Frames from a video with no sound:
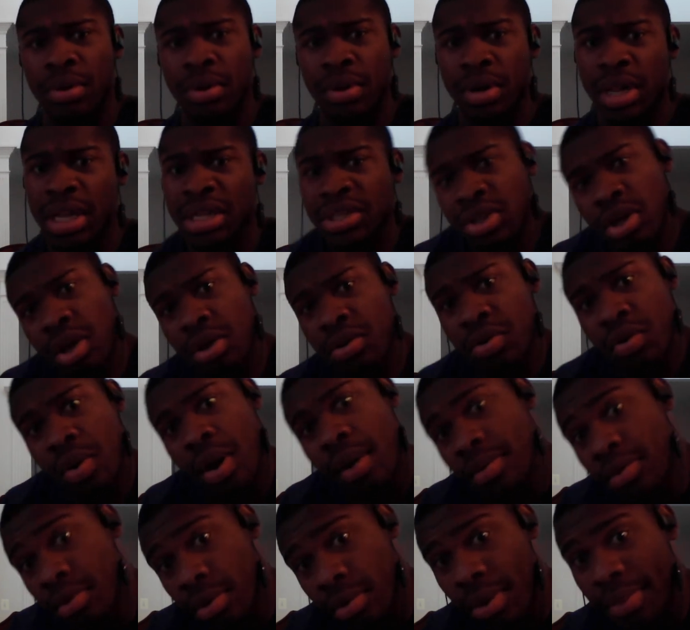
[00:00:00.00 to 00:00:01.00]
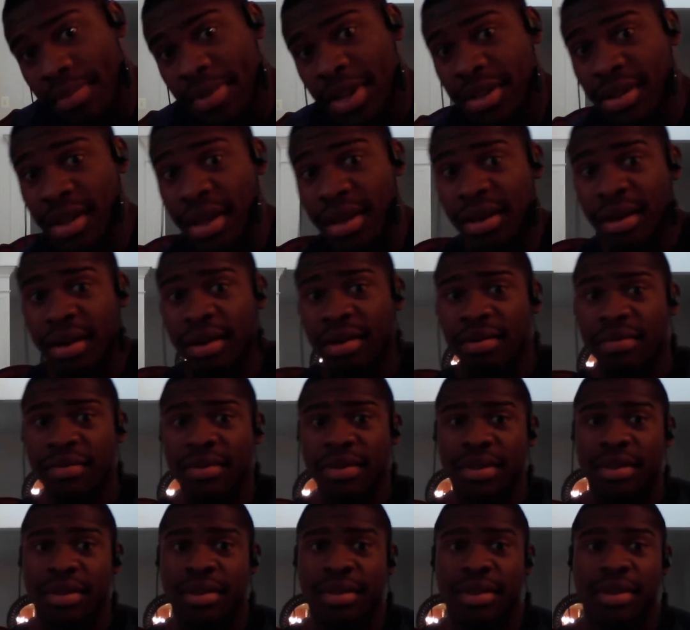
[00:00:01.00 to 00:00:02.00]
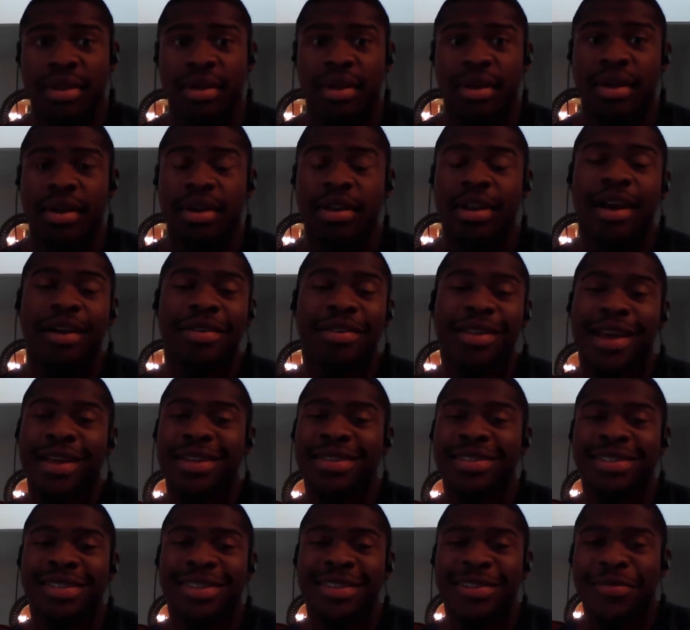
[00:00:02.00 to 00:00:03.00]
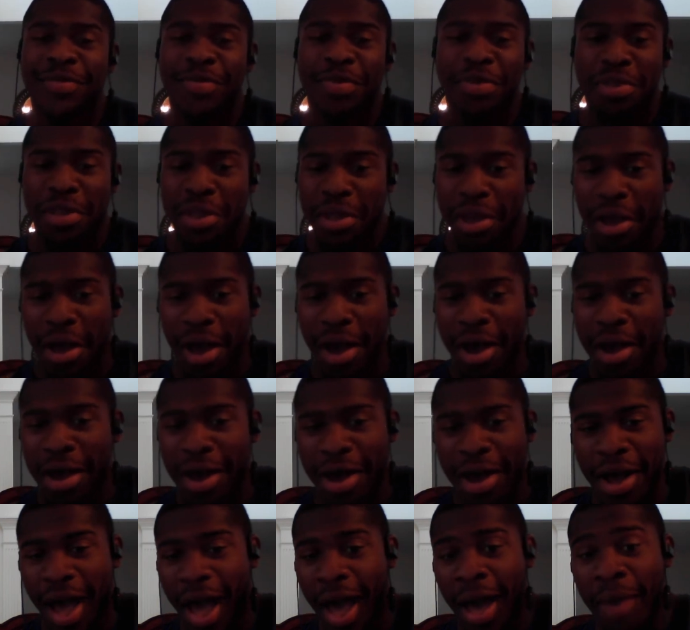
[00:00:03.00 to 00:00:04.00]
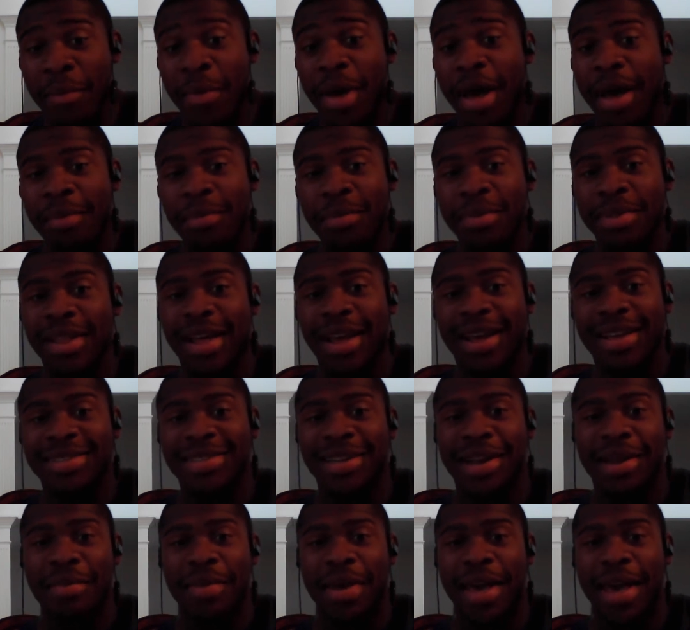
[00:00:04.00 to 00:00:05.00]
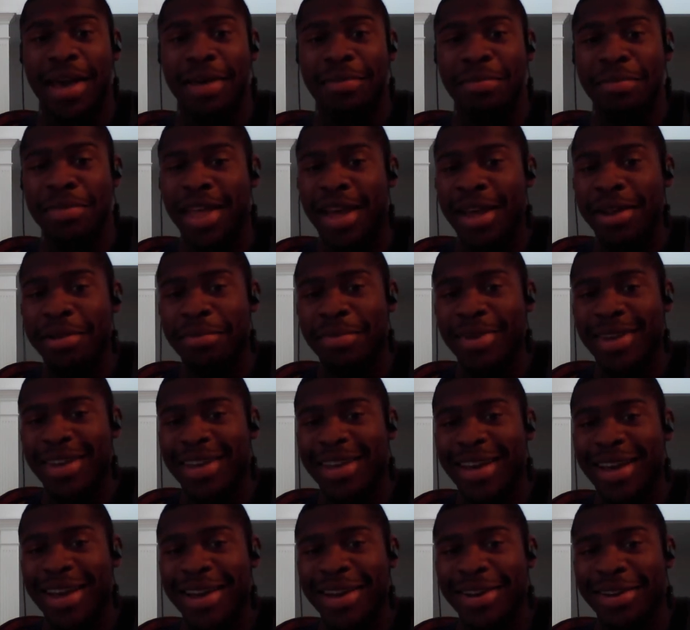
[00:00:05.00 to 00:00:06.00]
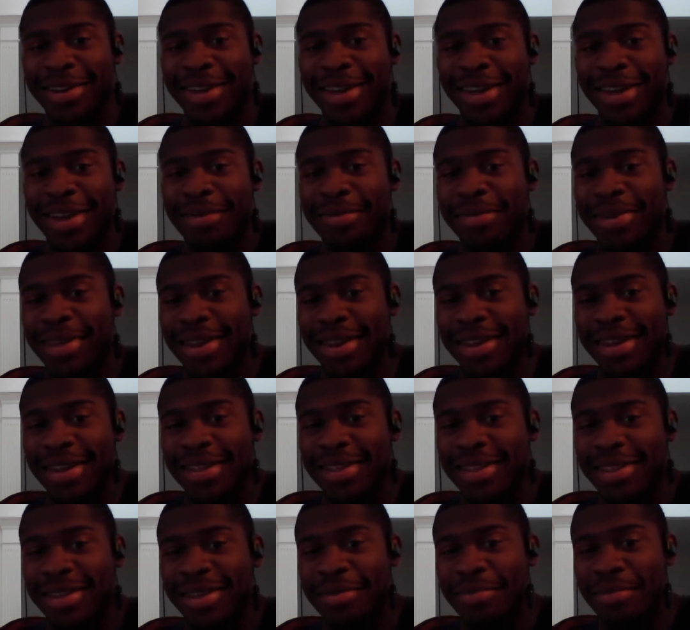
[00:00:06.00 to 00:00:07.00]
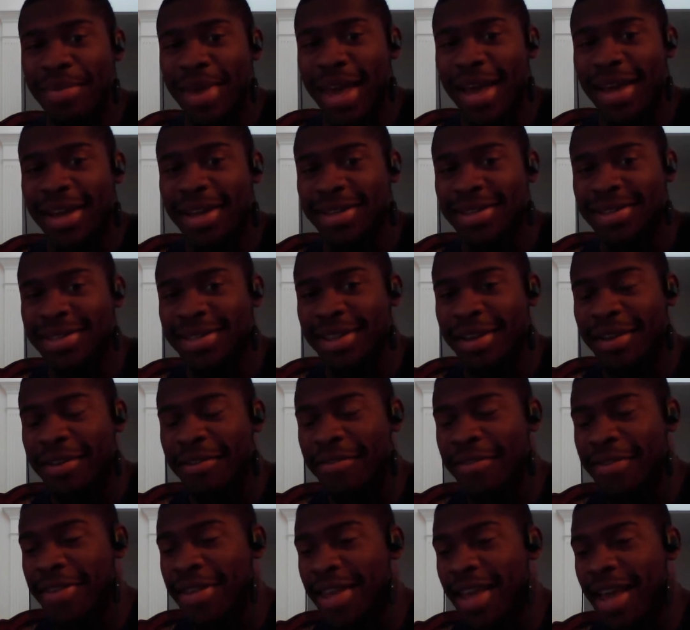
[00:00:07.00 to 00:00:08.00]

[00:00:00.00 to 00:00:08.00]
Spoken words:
Let's go. Do you want me to take care of it? Now that's I'm like I said, I'm an anime guy. Okay, I'm getting into manga stuff.